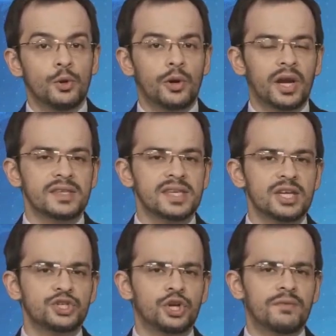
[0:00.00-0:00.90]
The
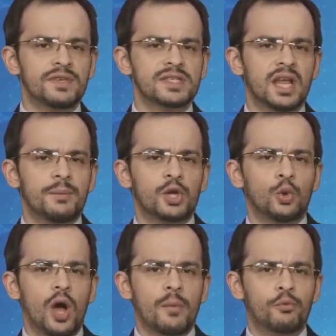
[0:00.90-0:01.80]
Organization of
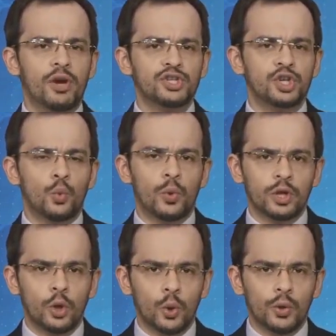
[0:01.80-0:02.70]
Islamic
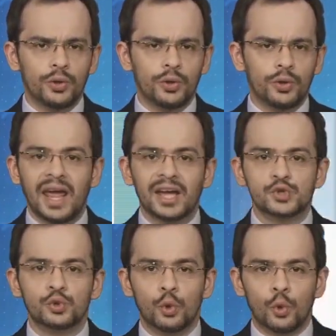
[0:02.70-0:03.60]
Cooperation will hold an
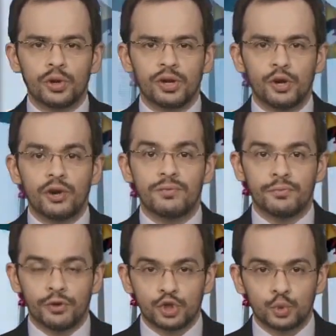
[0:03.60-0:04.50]

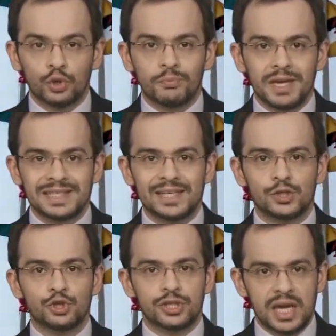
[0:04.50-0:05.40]
extraordinary virtual
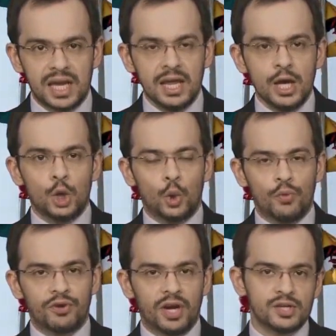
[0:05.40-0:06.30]
meeting today
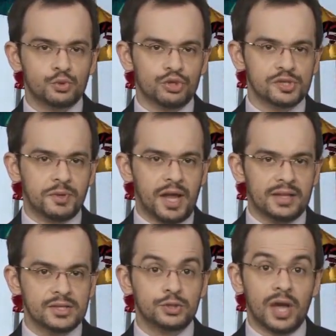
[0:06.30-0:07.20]
over Israel's
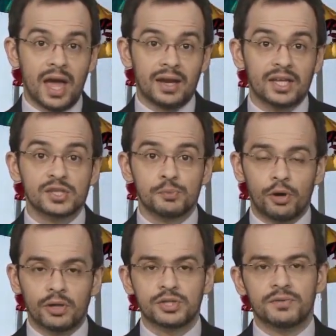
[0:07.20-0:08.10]
plans to
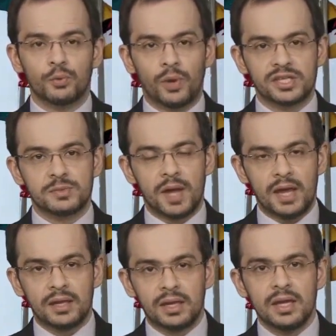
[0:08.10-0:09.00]
annex parts of the
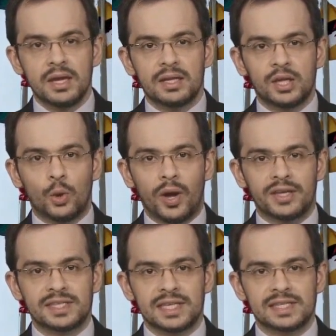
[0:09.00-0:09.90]
West Bank. The
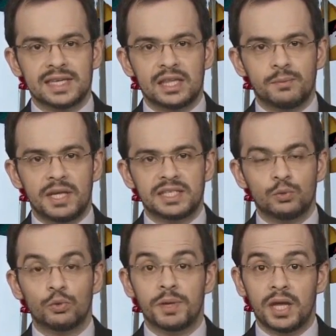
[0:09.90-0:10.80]
OIC said the
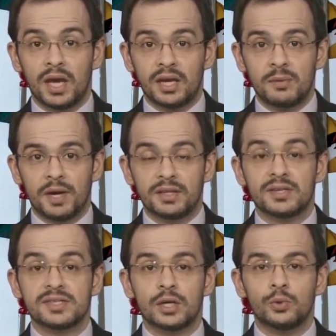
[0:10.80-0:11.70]
meeting would be headed
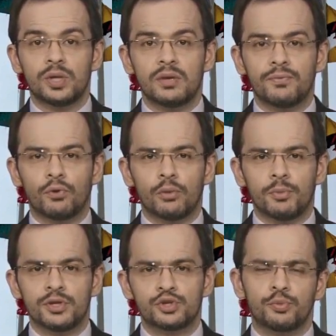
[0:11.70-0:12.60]
by the Saudi
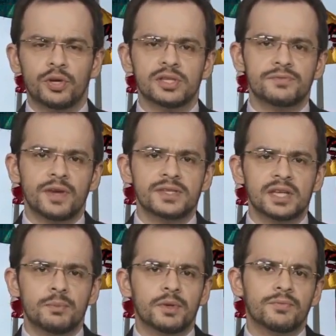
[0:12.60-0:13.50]
Foreign Minister Prince
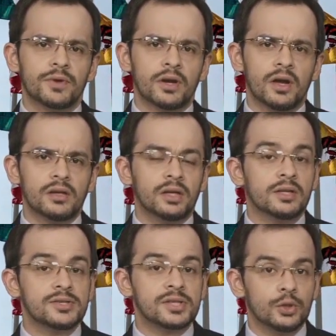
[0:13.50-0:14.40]
Faisal bin
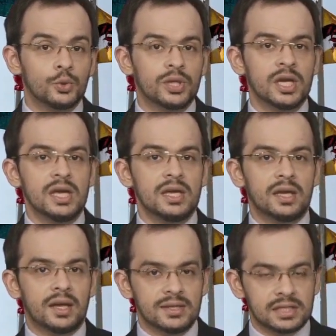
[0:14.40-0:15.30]
Farhan Al Saud
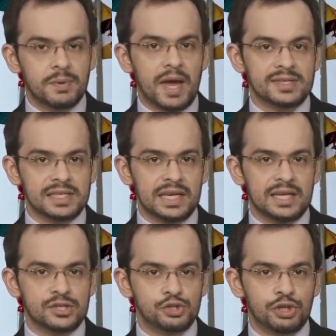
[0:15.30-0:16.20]
in his
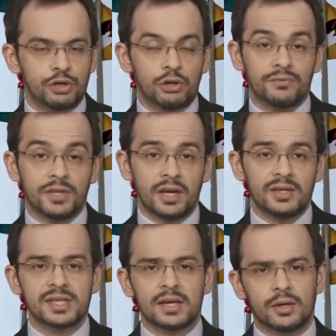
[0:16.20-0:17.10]
capacity as chair
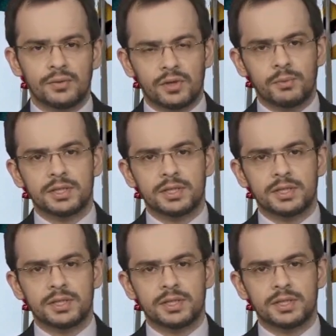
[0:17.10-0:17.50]
of the executive